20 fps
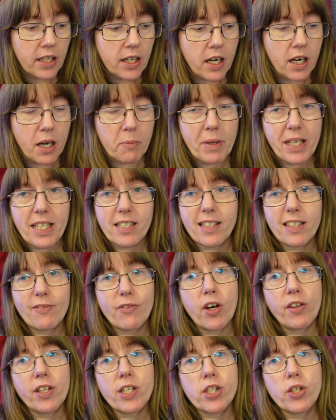They've
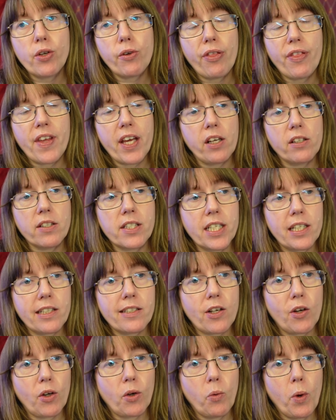got this new thing on
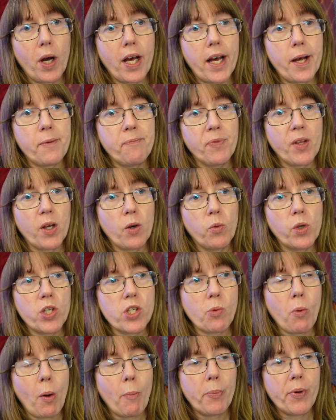TikTok where when
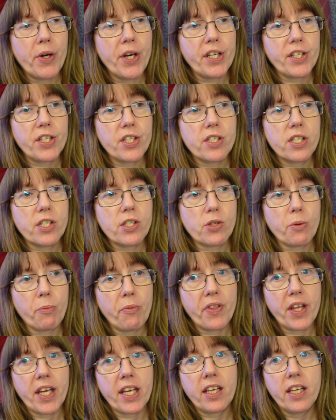someone purchases
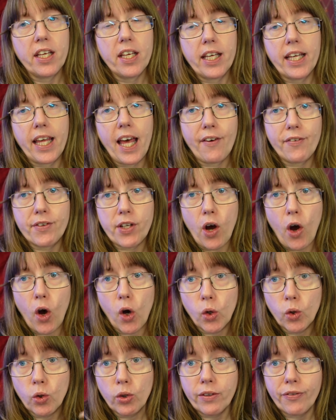something, you have to
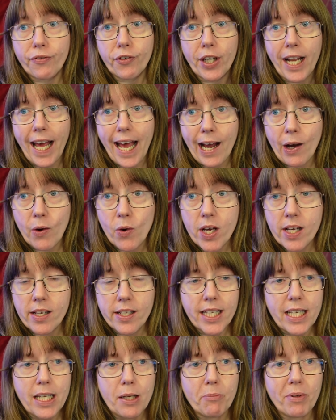hold for an hour
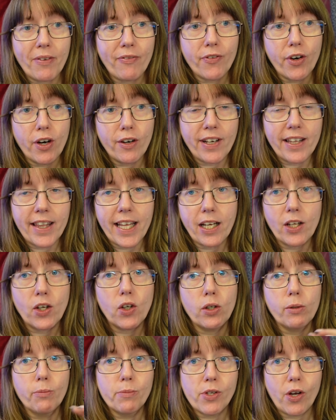before it then
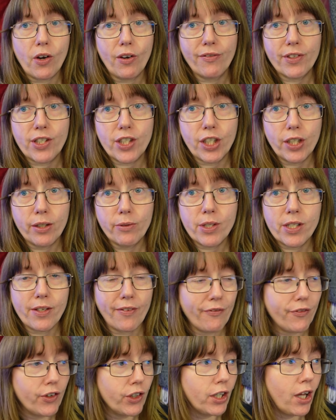comes over to you as a
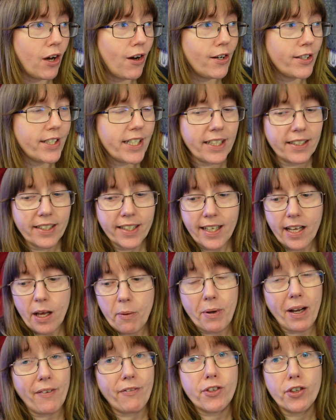full order.
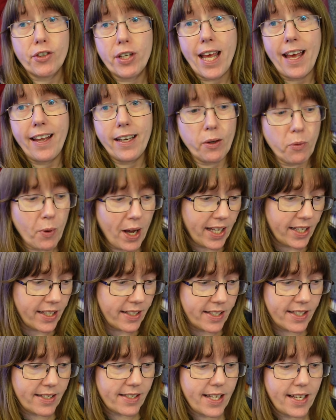But I've done it anyway
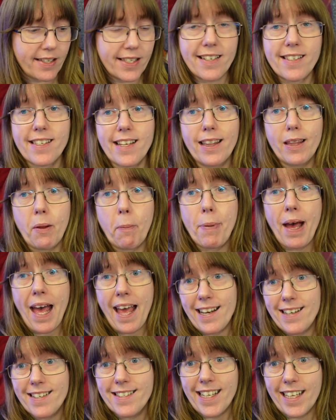because it says it's in the
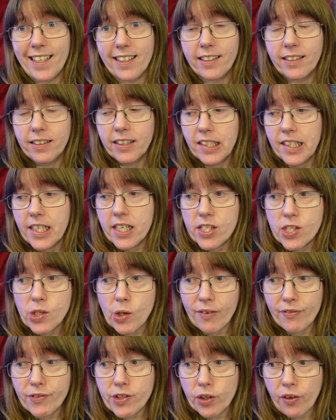pending.
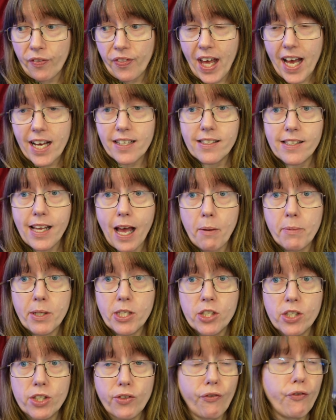So I've done that.
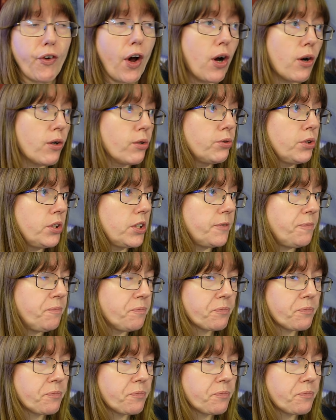Simon's just phoned,